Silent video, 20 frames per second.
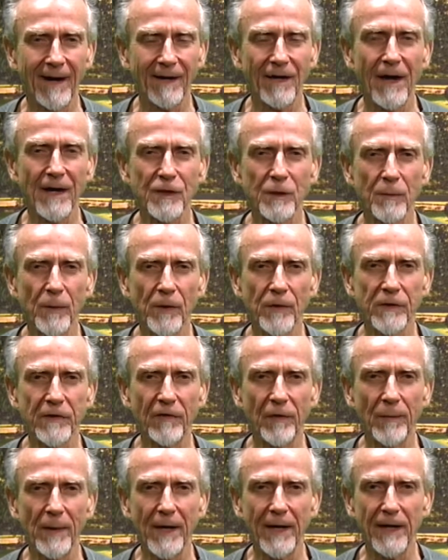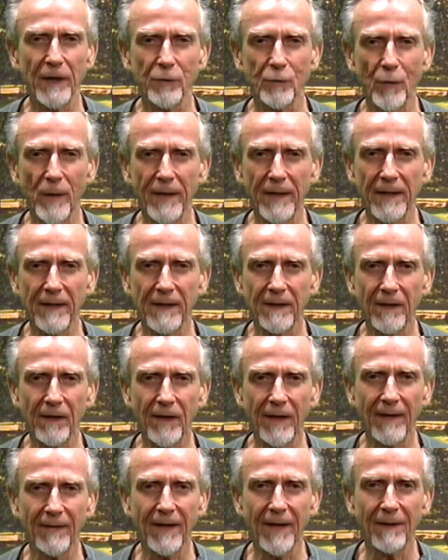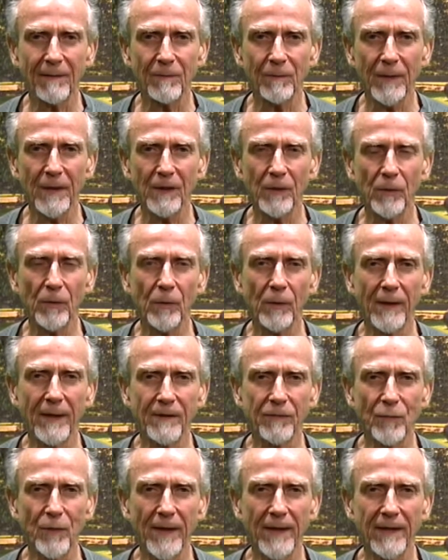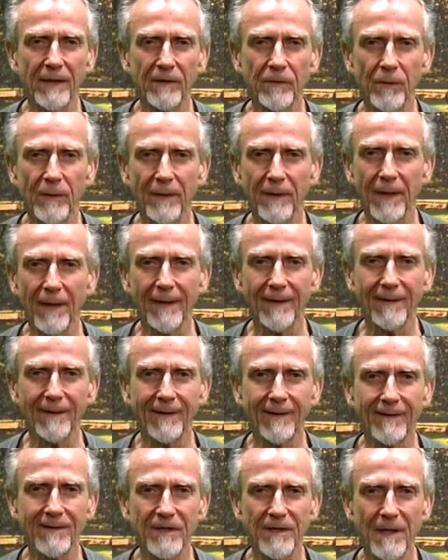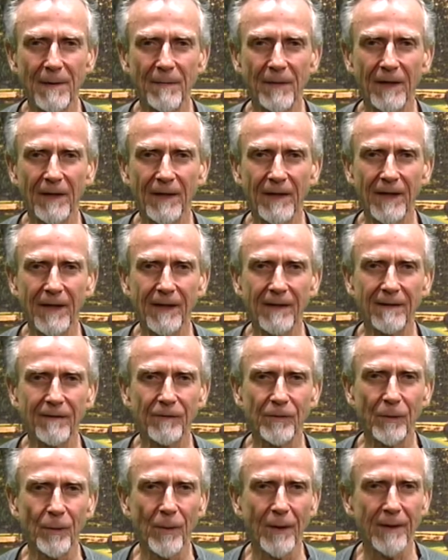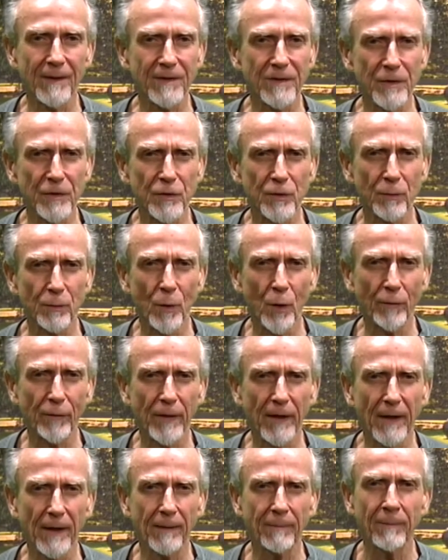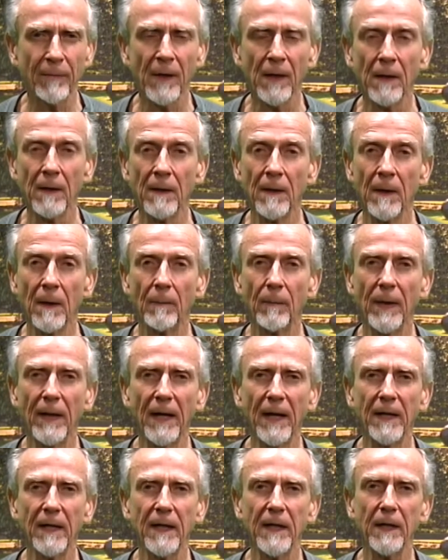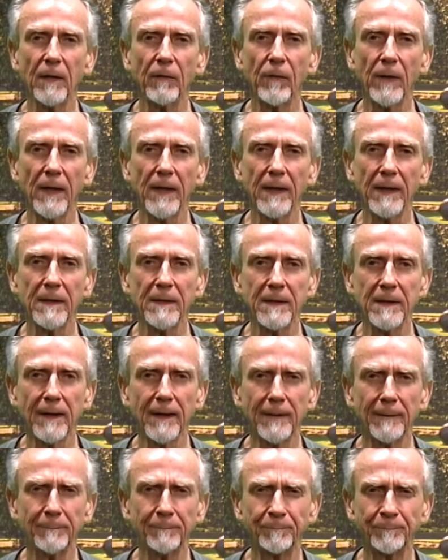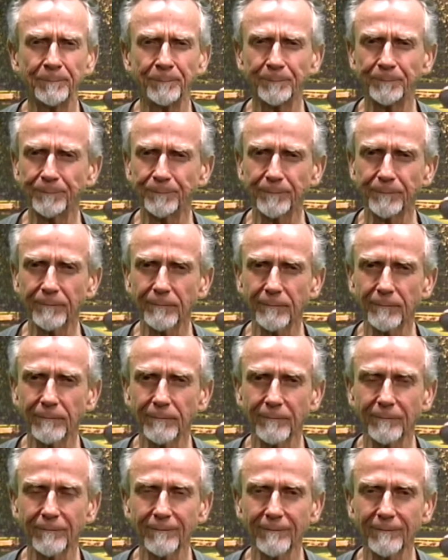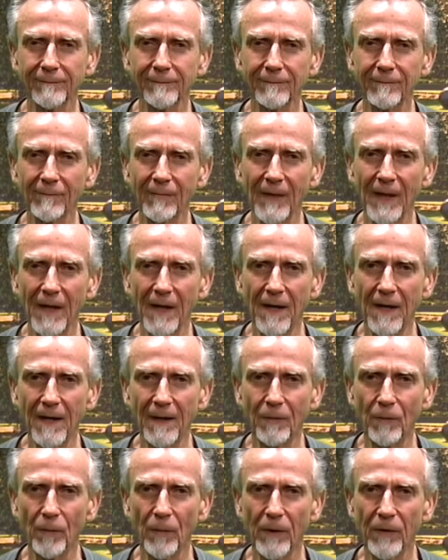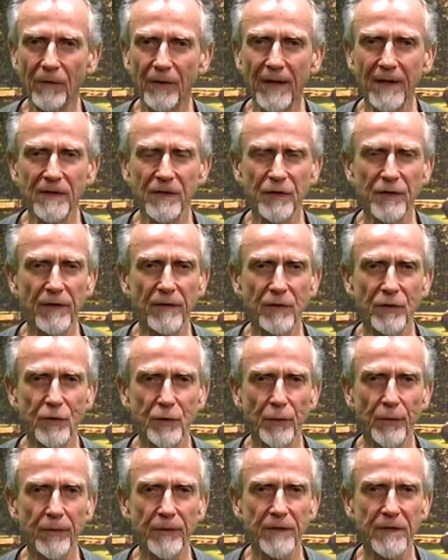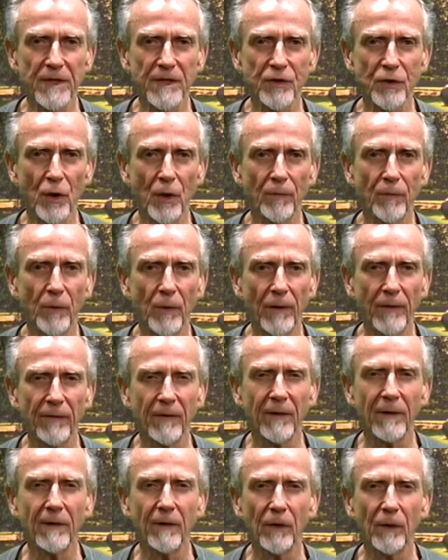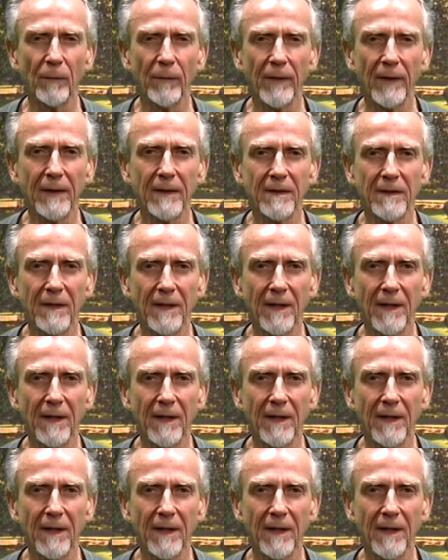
suppose everybody has run in that milieu, has run into a nun, something akin to Sister Bouvier. But at any rate, you get to see the students and so forth. They're a little bit